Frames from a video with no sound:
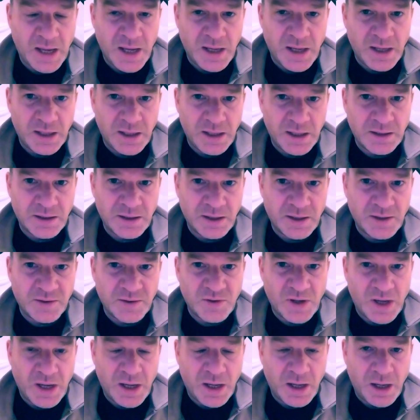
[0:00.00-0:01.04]
It is
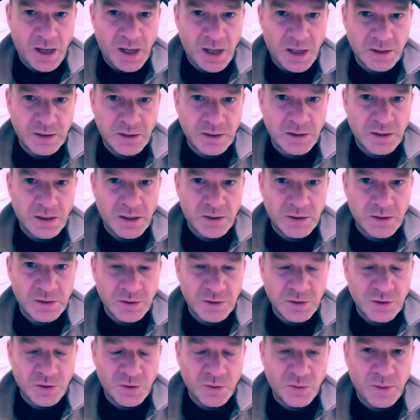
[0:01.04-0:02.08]

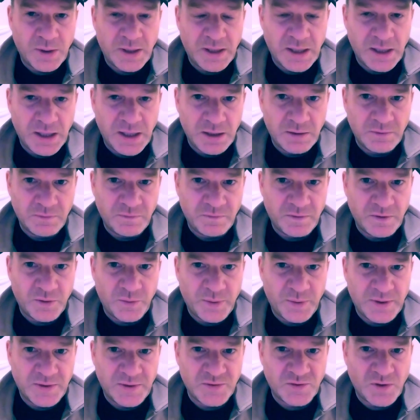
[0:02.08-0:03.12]
undue
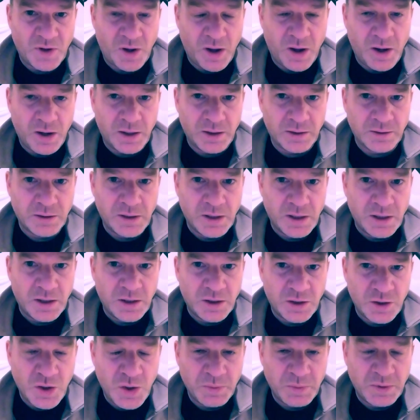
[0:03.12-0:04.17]
influence on
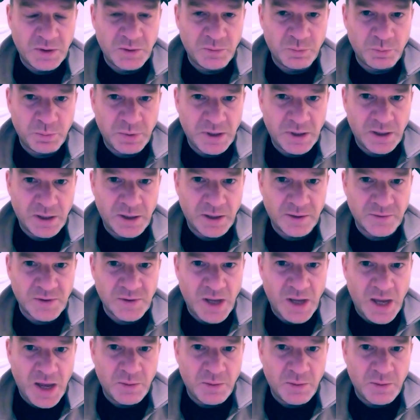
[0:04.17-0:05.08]
human beings